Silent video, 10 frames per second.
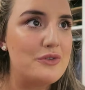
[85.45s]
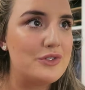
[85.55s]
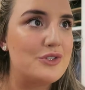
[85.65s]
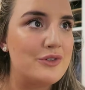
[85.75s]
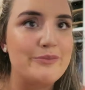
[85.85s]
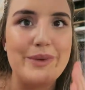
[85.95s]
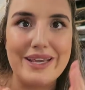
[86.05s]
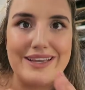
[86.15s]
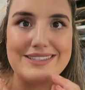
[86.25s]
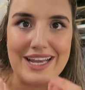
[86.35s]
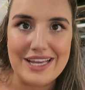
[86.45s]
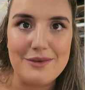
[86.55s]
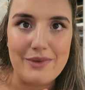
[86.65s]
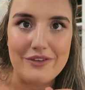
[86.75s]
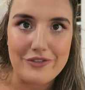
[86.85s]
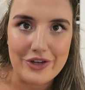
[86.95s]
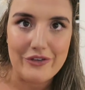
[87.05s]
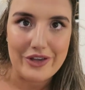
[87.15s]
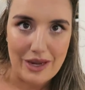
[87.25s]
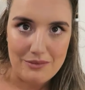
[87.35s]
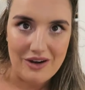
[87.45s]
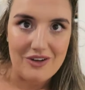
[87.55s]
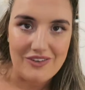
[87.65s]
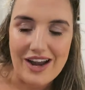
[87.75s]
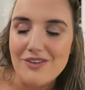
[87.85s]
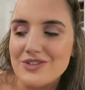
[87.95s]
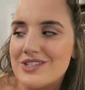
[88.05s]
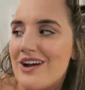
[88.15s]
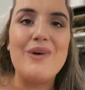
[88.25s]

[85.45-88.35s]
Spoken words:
used to me taking my video camera around.